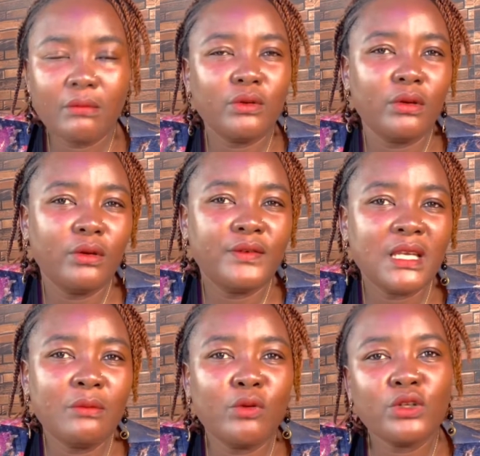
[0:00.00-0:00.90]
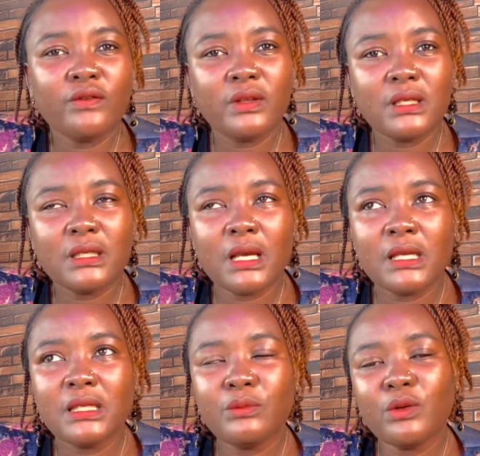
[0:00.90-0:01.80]
you've seen most of these
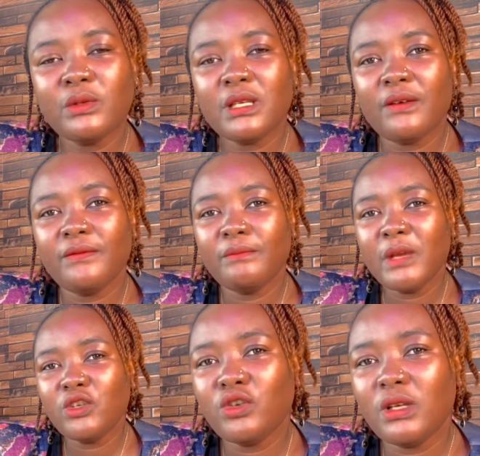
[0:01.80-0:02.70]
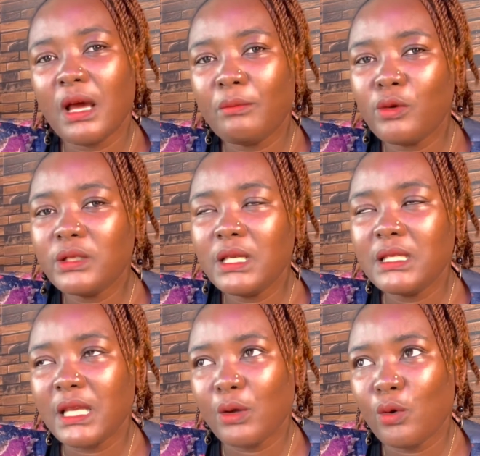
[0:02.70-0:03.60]
symptoms that I've mentioned are mostly
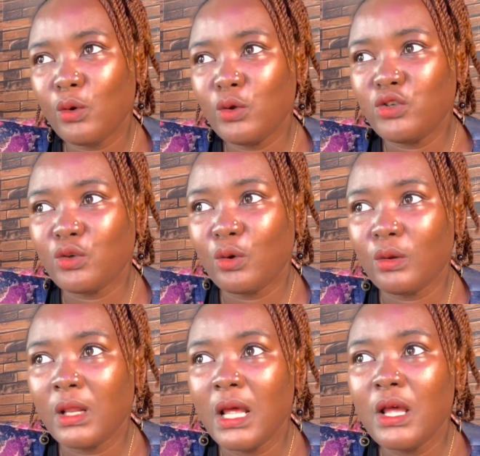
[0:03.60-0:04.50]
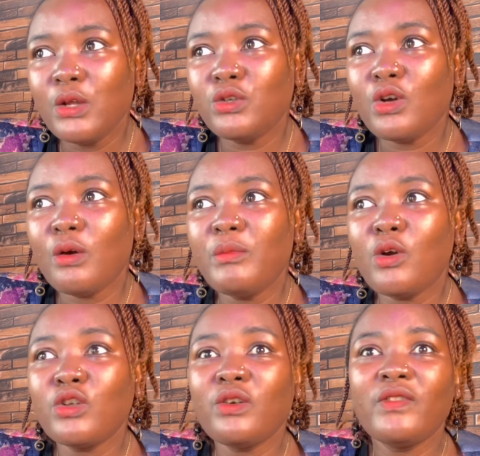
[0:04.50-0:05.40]
psychological. So
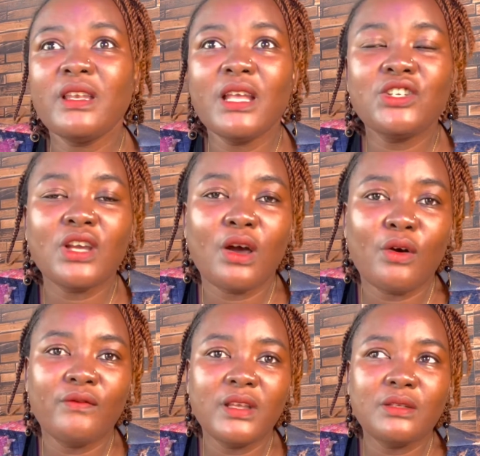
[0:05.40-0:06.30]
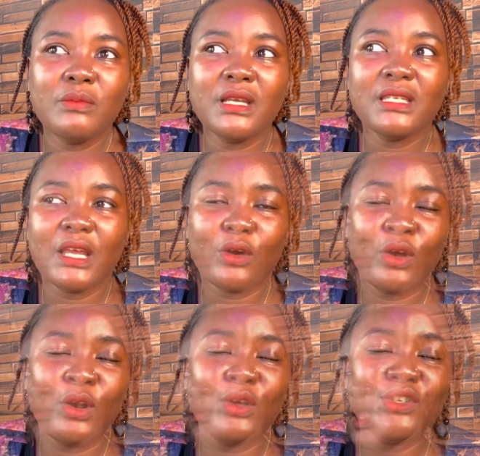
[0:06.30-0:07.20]
because of the nature of it being
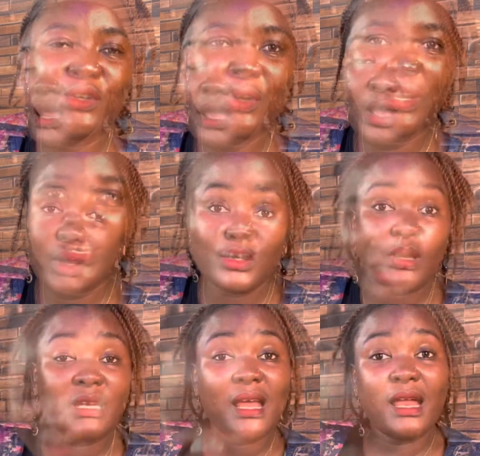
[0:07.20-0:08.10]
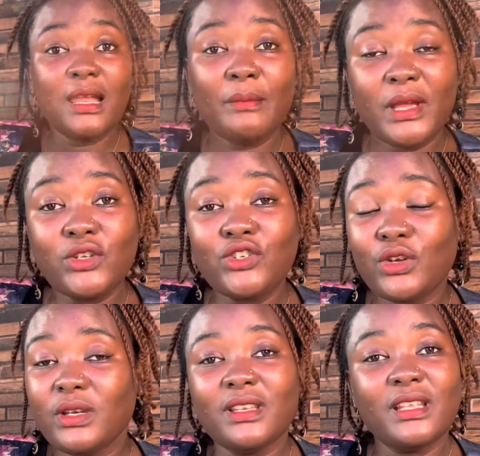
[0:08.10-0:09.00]
psychological, so I earlier
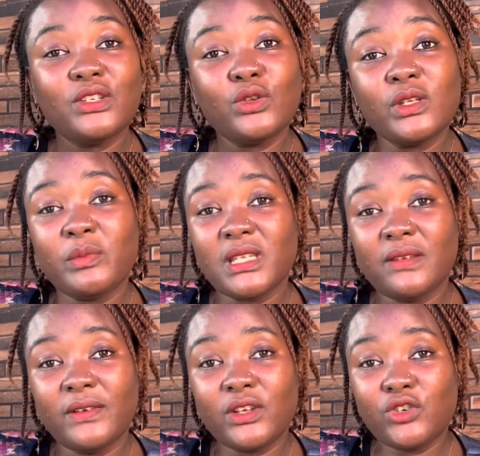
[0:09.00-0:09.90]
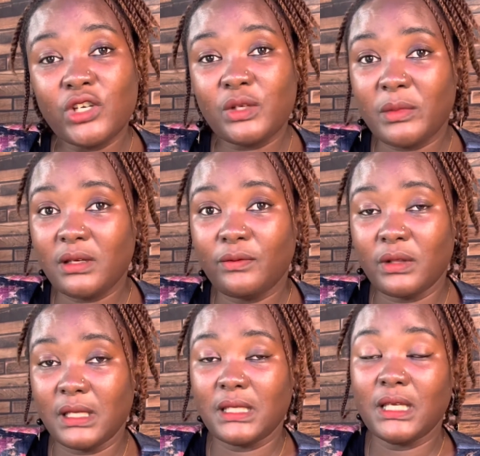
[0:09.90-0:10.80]
mentioned there's no specific treatment for
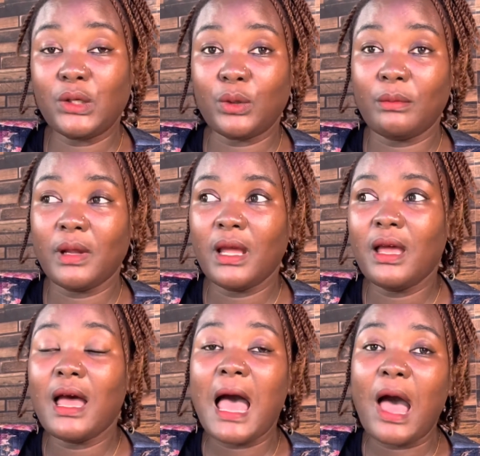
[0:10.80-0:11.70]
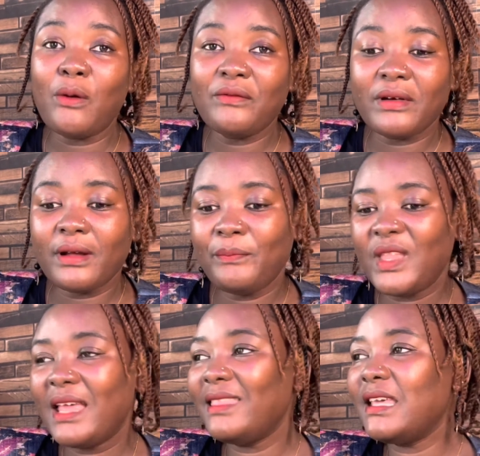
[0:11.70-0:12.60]
this syndrome. However,
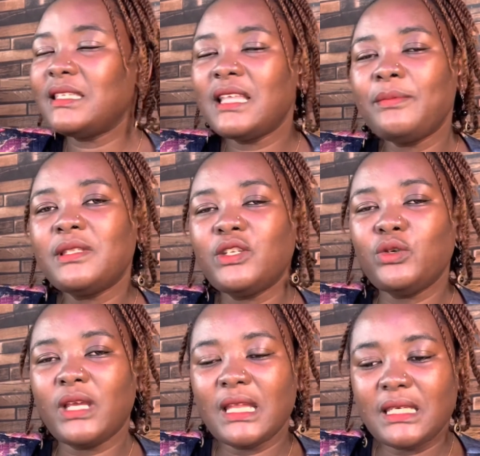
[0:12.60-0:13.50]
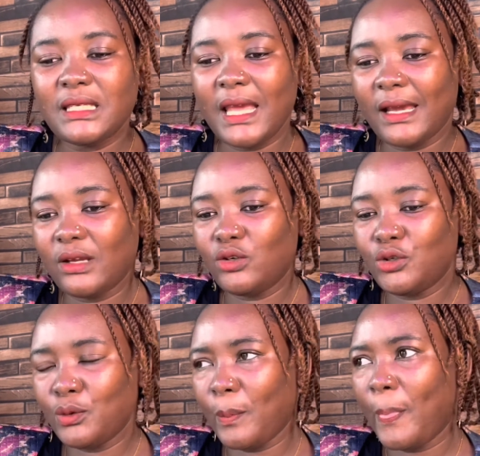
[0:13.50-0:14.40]
there are steps that you can take to